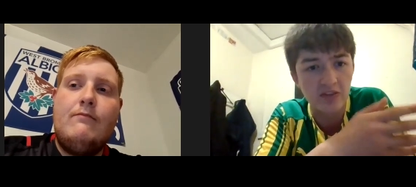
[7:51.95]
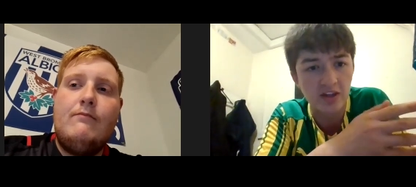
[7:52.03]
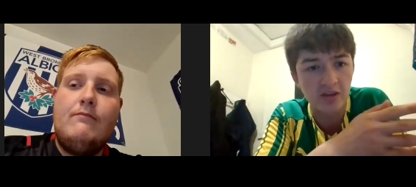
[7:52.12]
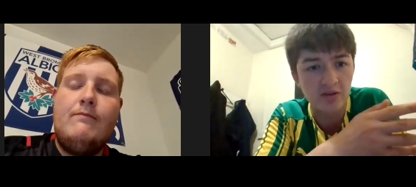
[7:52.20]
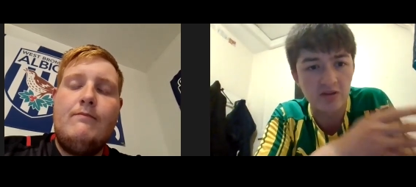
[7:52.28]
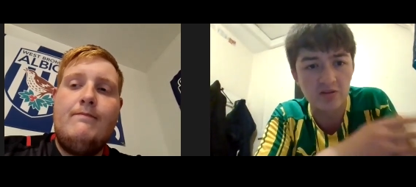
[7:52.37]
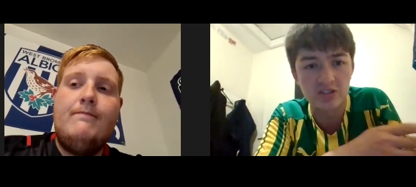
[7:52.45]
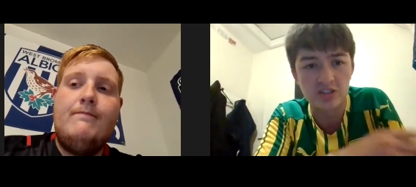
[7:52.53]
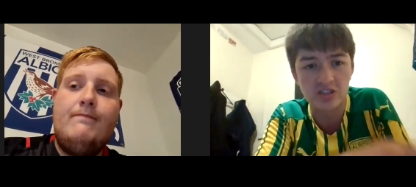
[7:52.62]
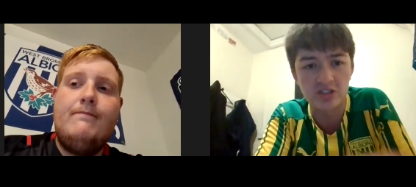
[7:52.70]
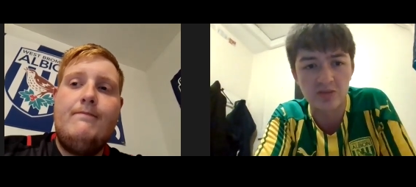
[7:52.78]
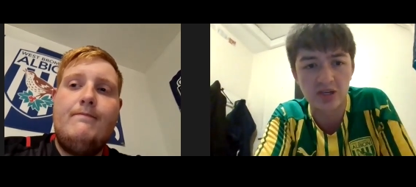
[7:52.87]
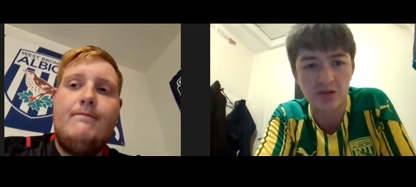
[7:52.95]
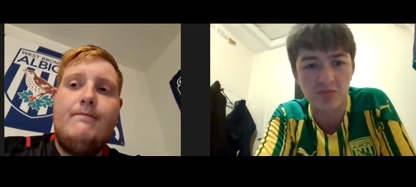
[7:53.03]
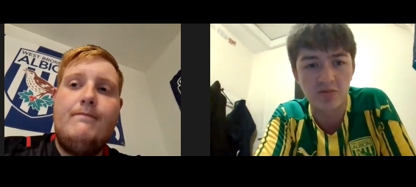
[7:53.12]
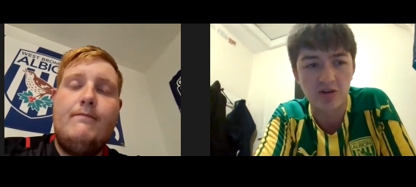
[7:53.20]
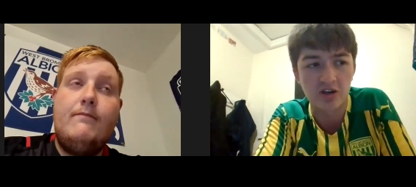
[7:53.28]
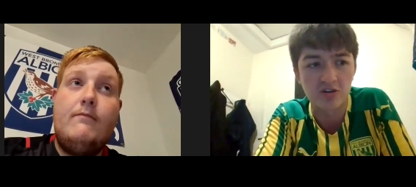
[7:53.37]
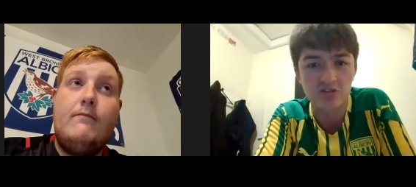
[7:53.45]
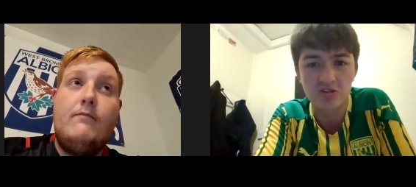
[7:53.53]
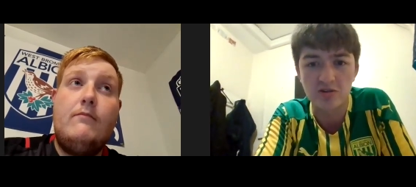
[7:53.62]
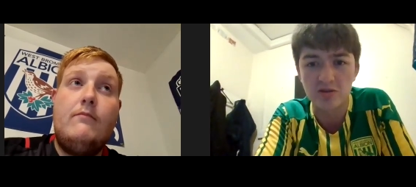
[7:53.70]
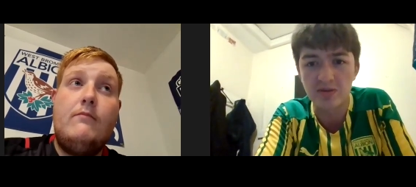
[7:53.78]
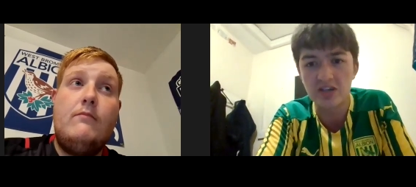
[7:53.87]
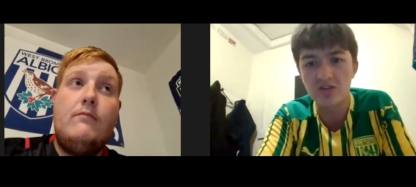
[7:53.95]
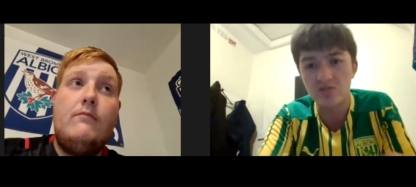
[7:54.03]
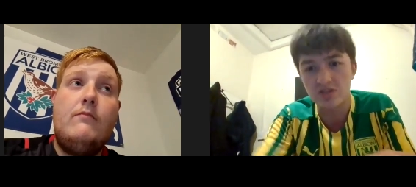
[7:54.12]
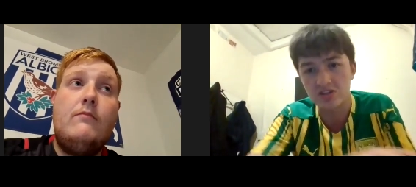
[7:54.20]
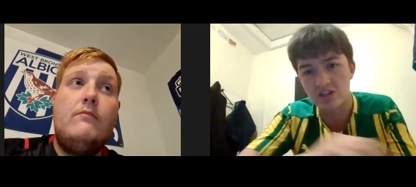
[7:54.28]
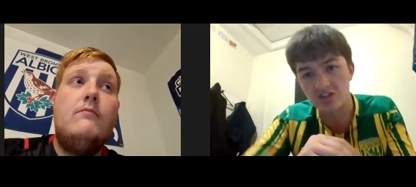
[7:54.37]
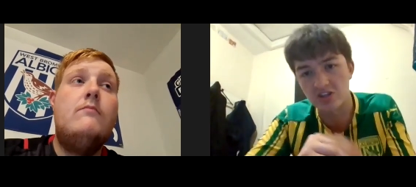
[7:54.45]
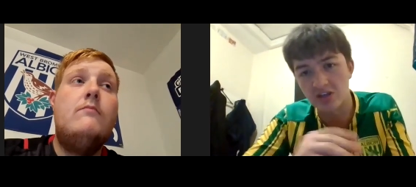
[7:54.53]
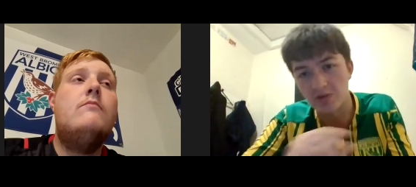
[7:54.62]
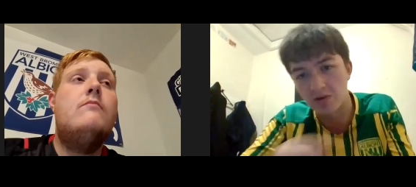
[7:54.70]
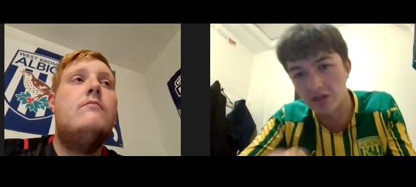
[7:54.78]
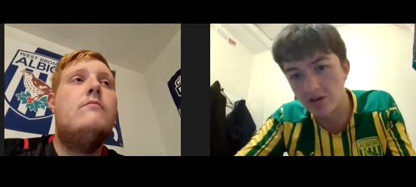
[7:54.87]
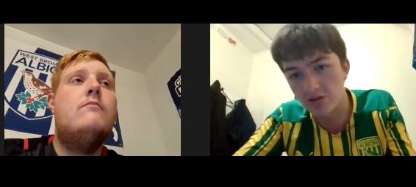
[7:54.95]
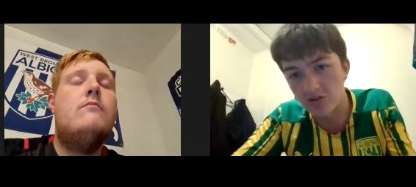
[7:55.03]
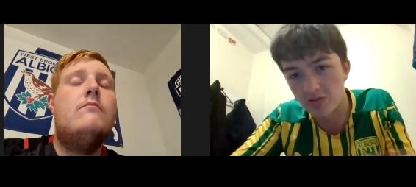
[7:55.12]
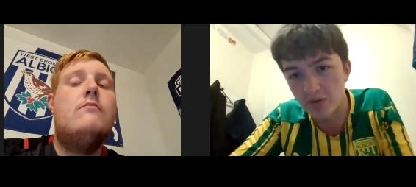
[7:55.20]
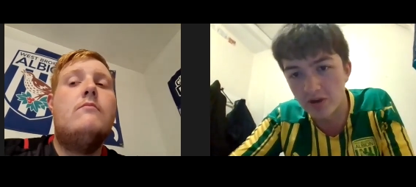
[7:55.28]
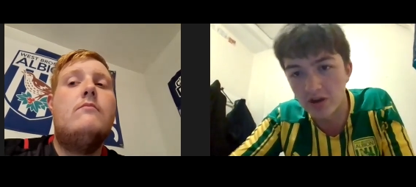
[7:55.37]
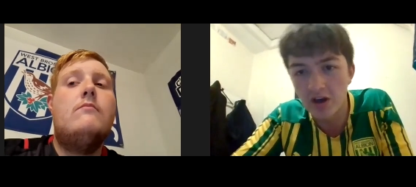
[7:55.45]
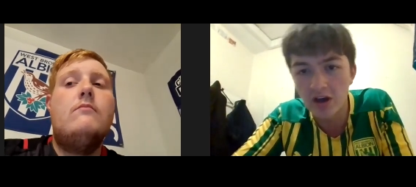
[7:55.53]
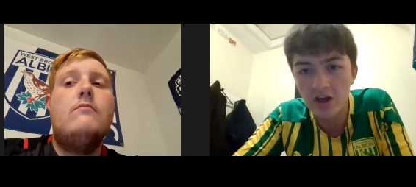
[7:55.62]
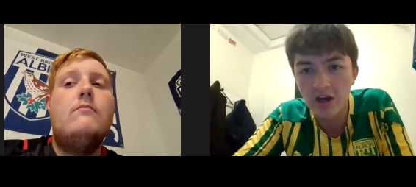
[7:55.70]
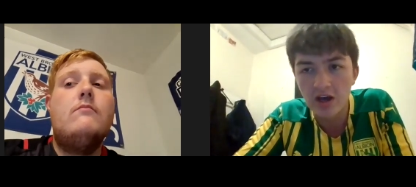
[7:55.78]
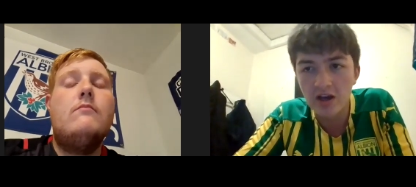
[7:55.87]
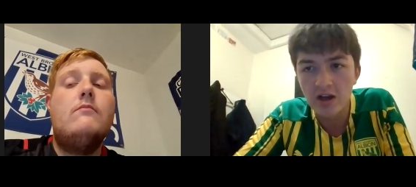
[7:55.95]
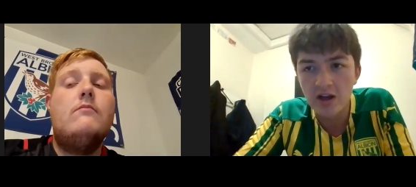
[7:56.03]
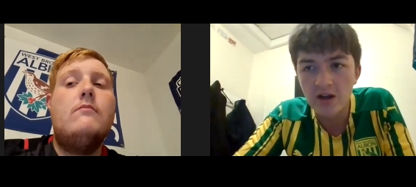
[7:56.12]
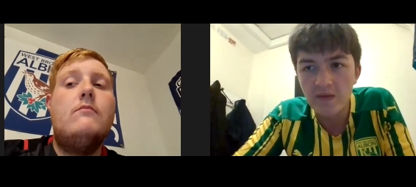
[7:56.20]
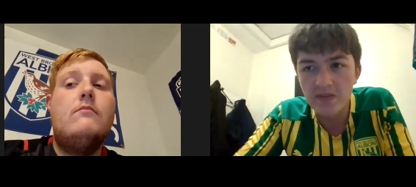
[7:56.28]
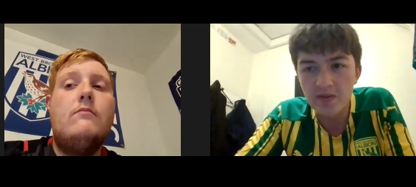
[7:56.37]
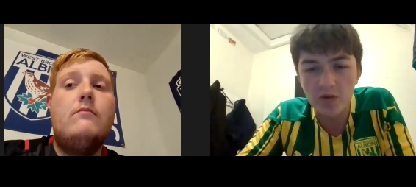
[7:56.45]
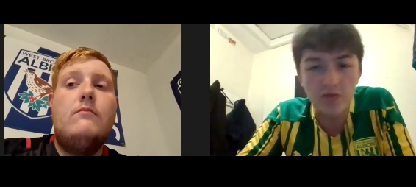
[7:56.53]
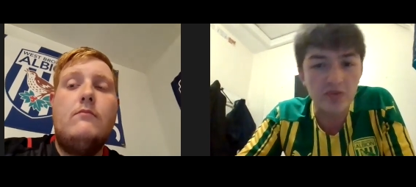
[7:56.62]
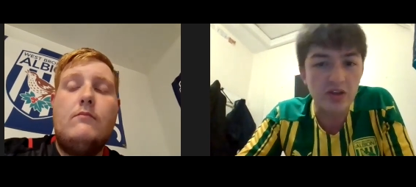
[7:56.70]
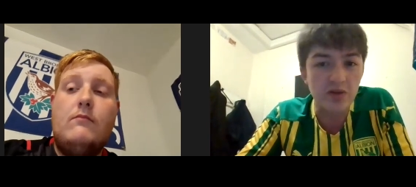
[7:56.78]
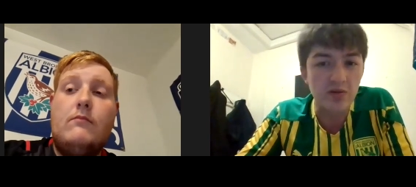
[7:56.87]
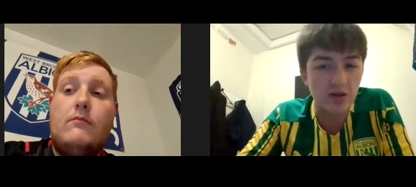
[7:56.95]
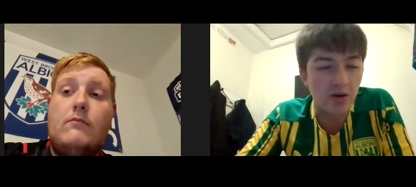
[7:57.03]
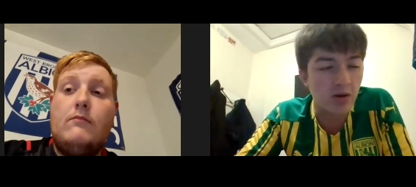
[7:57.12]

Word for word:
Speaker 1: the mm. criticism Kipré got. So it'll be interesting to see what he does. But mm. one thing we